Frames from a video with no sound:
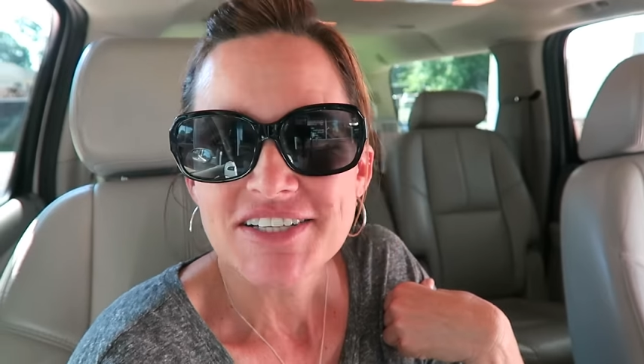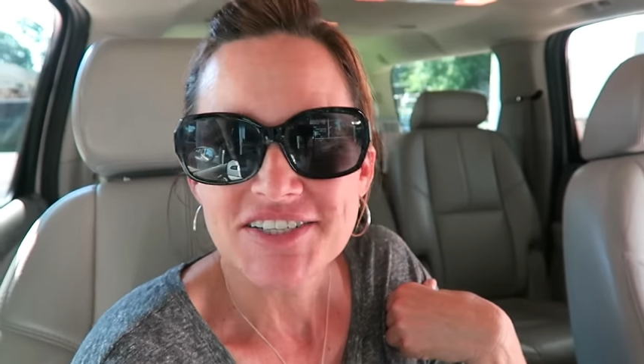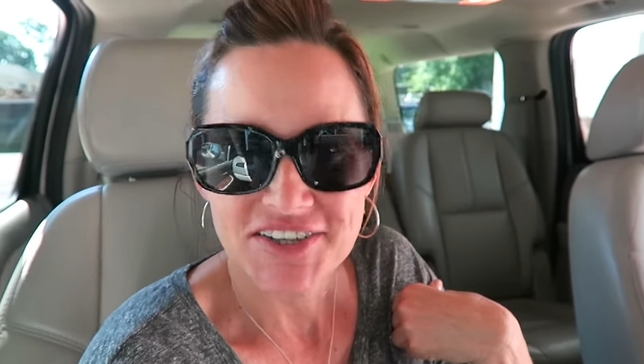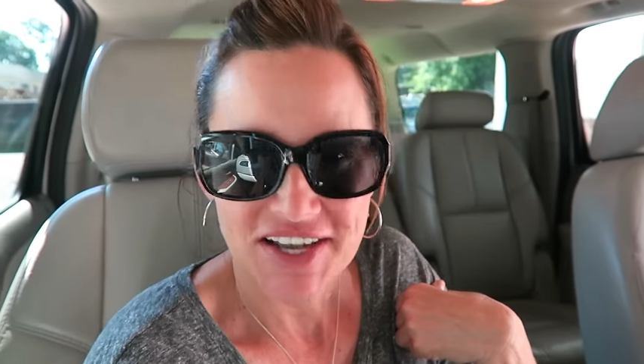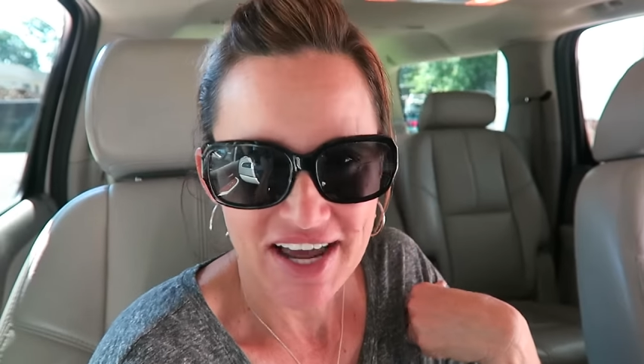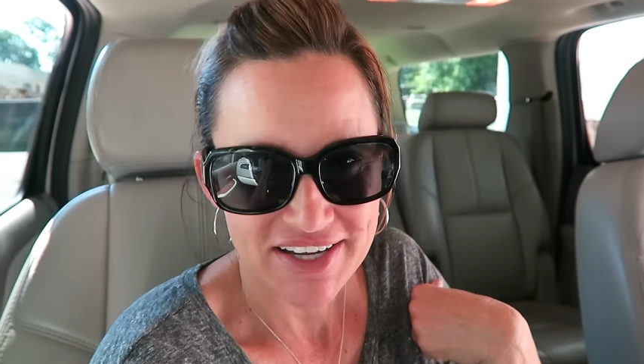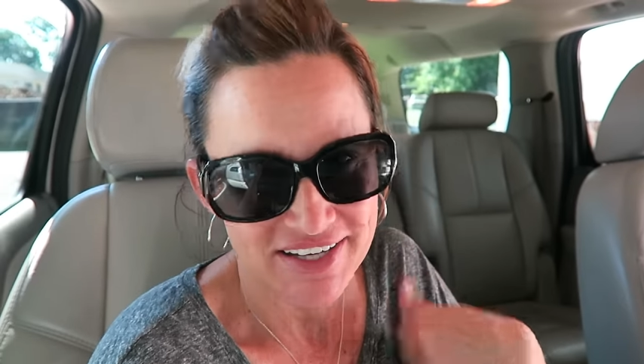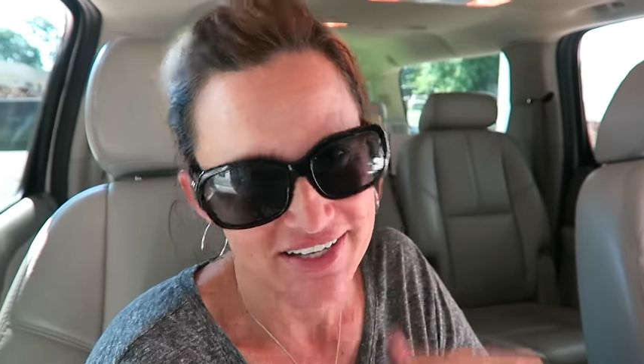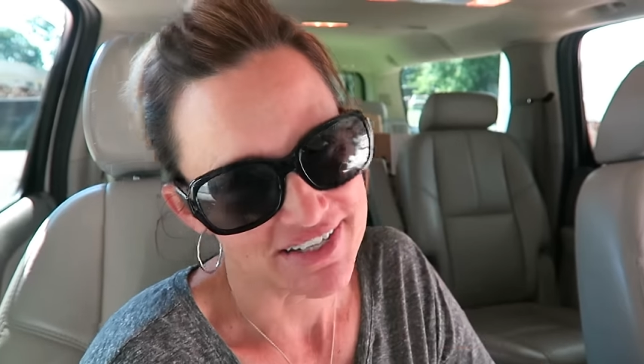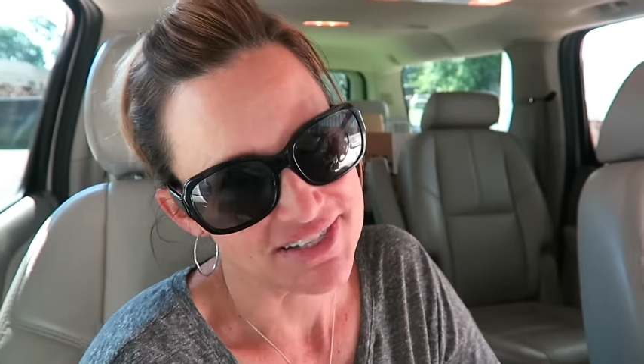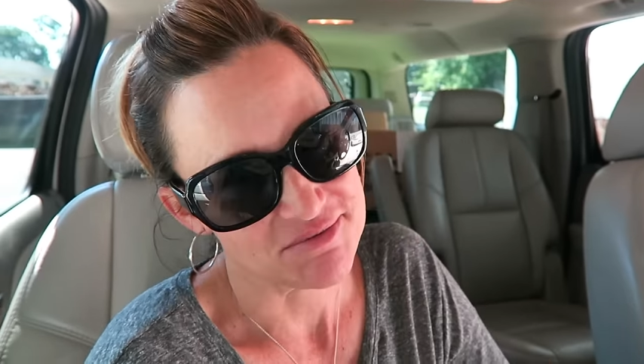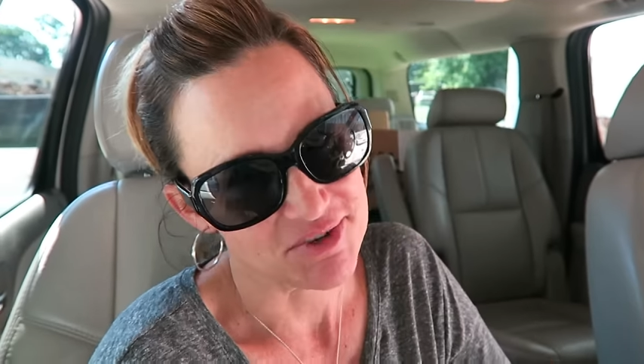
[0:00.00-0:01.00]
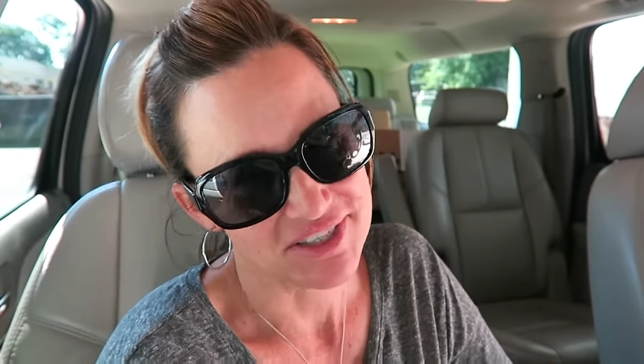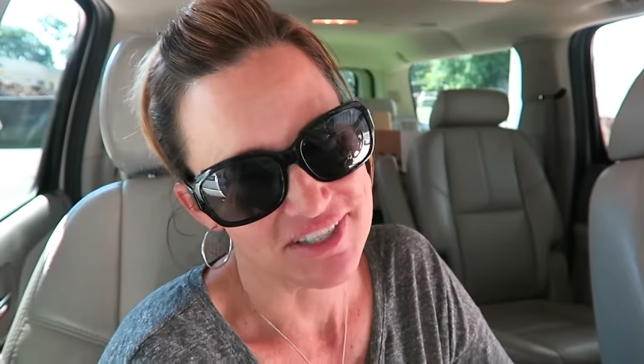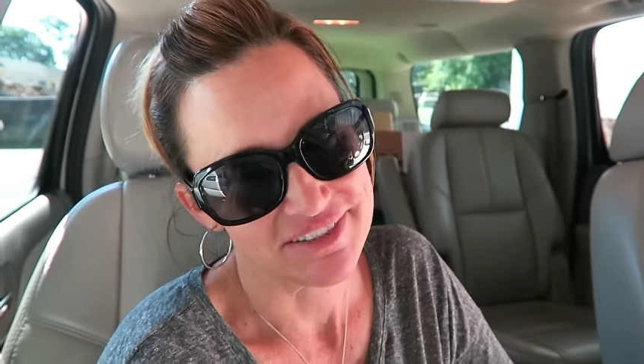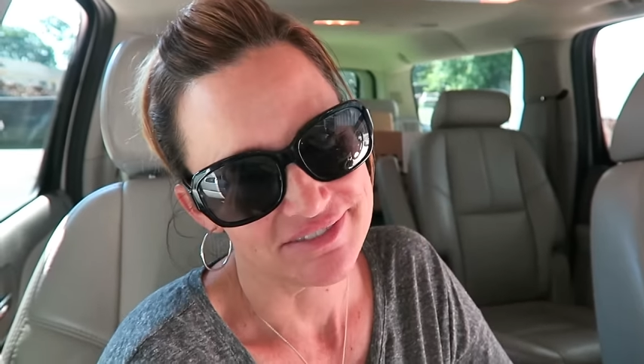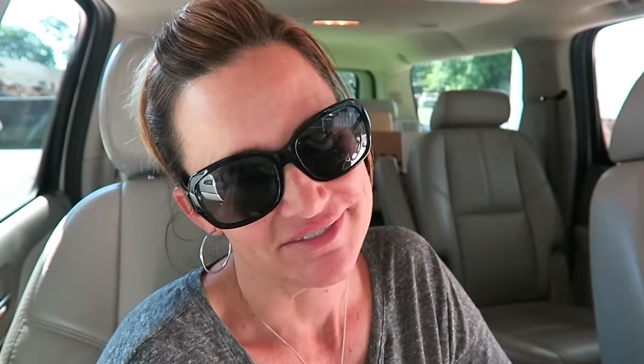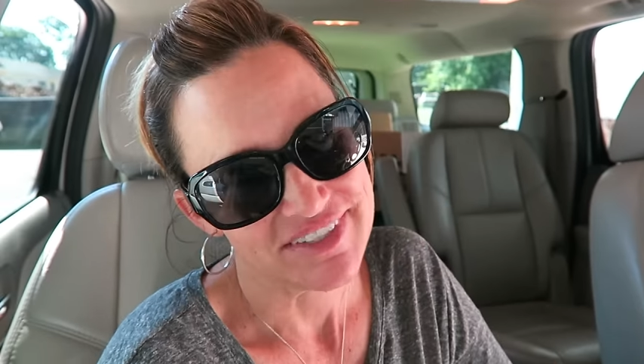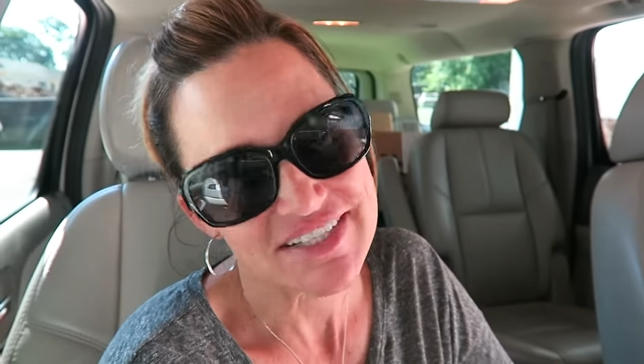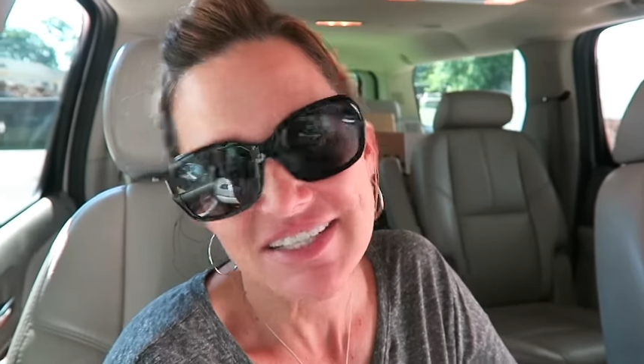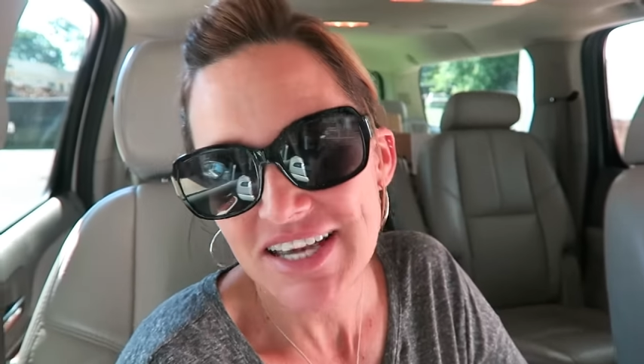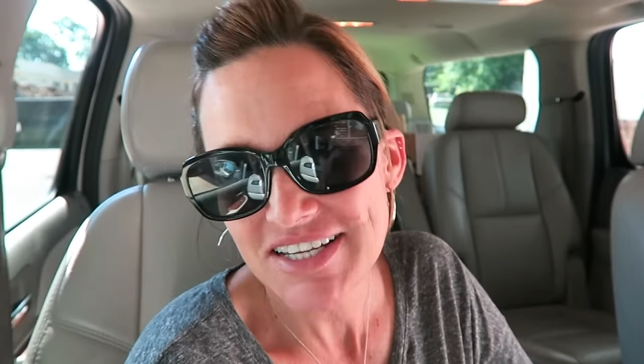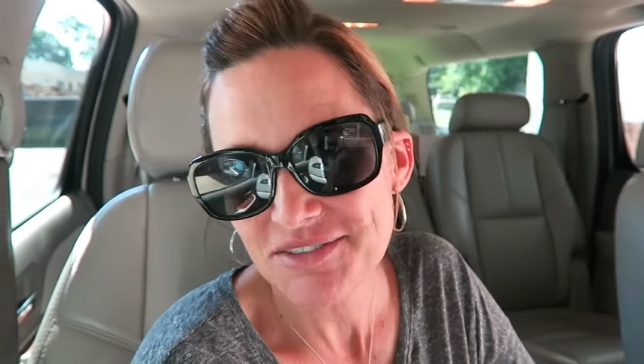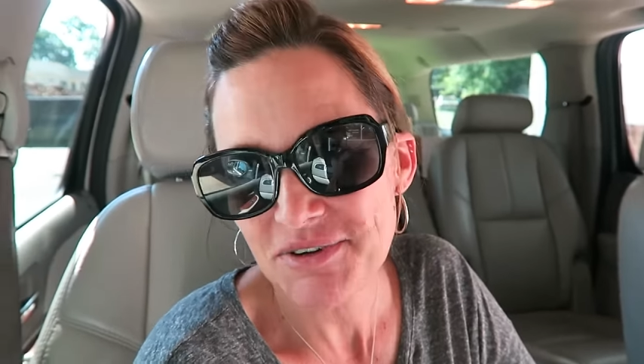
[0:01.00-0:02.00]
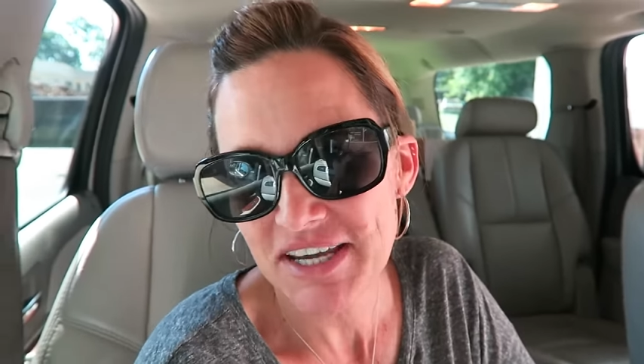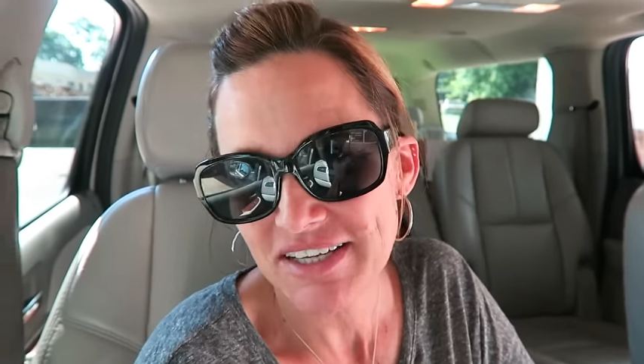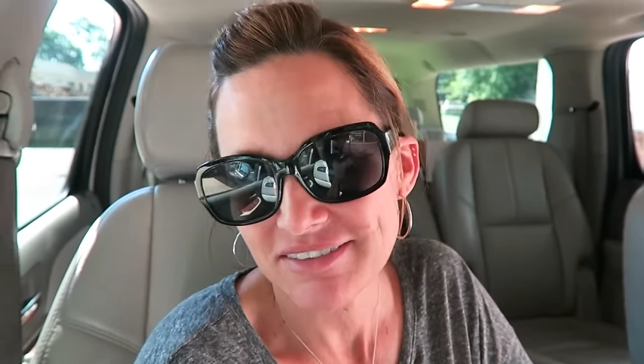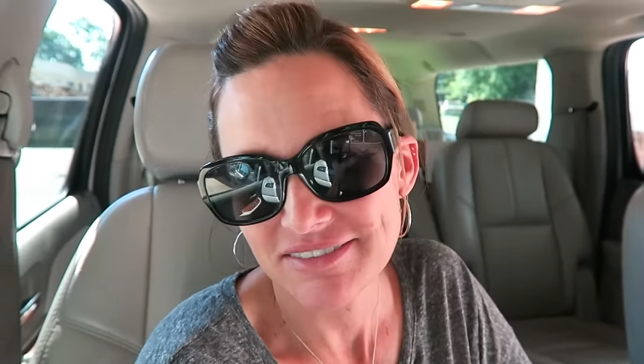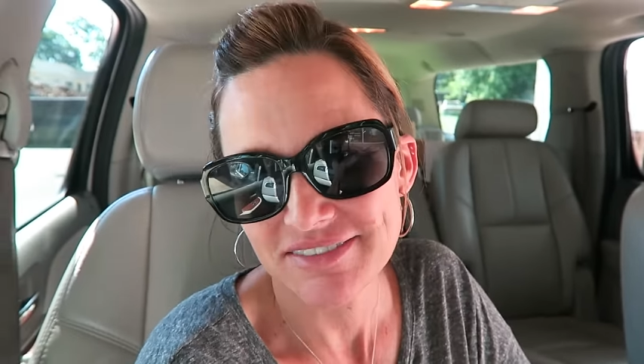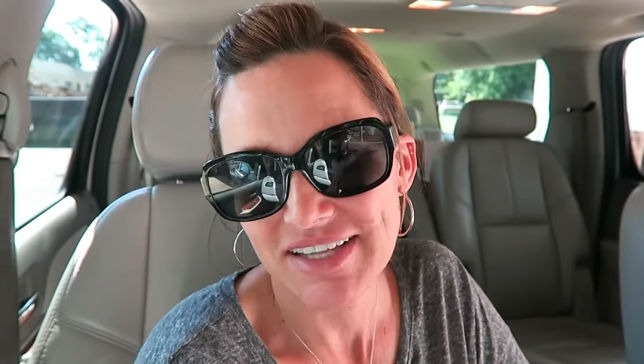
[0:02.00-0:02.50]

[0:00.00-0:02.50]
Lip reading: so that I can get some work done. Isn't that sweet?